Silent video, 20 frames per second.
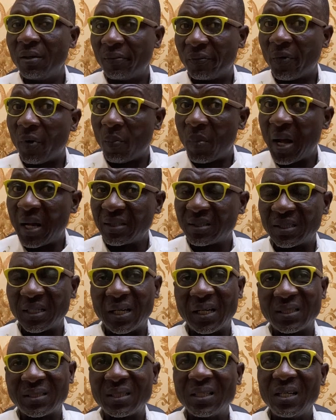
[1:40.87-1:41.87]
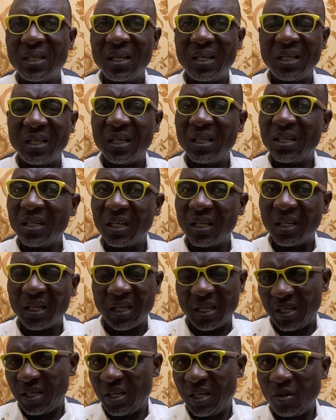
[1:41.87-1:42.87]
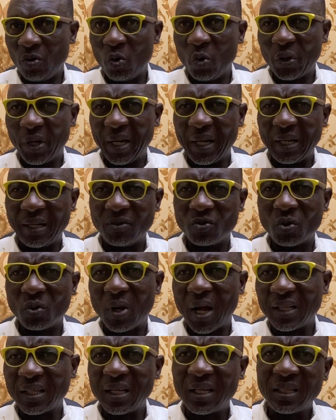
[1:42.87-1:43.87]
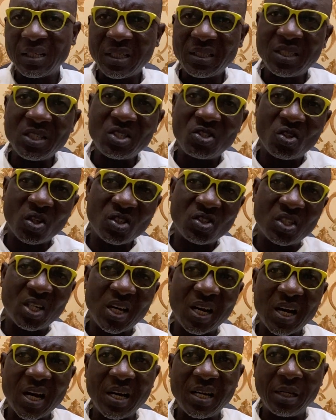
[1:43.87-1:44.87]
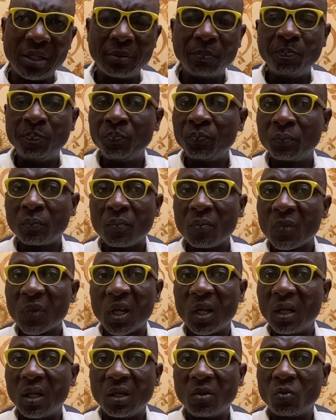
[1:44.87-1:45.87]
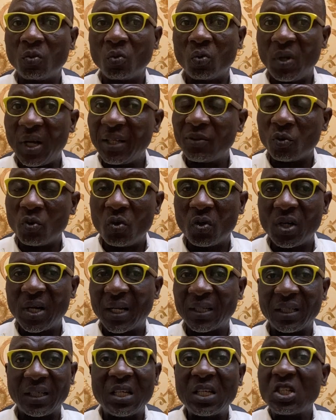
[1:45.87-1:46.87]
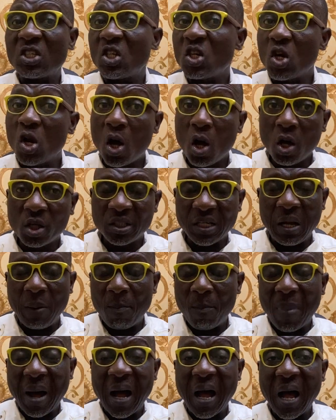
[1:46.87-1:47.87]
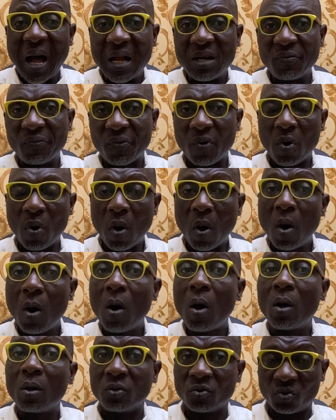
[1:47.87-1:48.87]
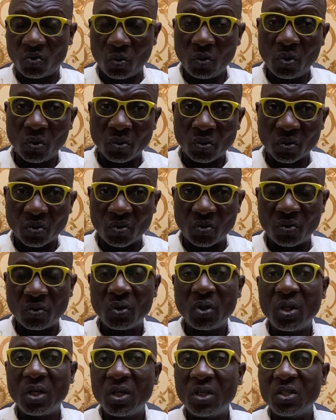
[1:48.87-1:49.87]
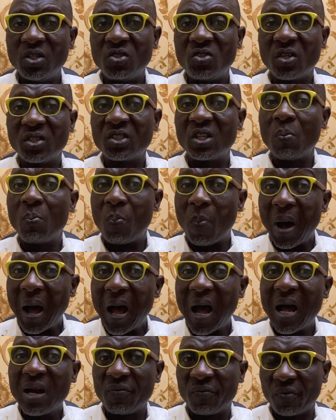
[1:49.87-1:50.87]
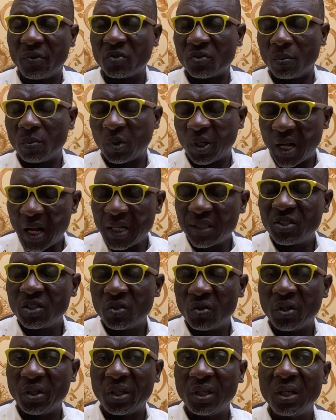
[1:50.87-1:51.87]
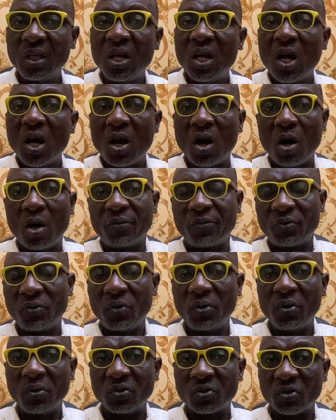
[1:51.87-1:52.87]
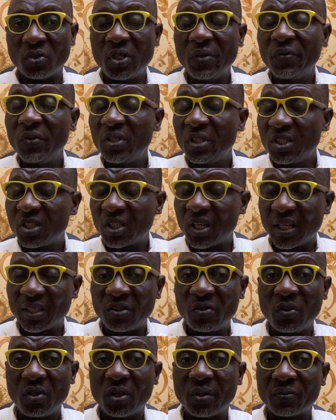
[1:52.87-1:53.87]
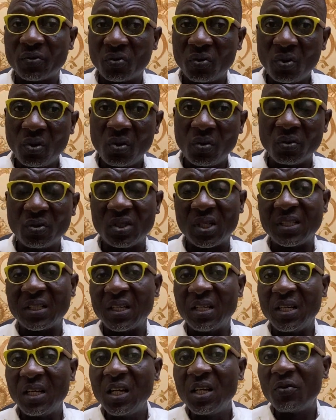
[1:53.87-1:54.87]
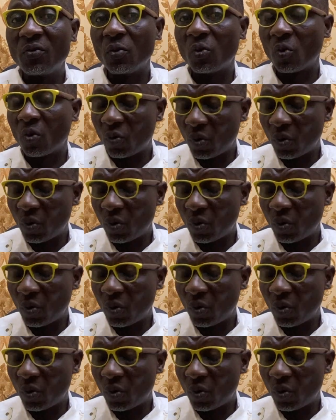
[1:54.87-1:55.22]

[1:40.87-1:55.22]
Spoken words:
for masters in the UK. So I think this is just generally to let you know that it's not a ban for all students. It's just a ban for some category of students. Even this category of students, there's a need to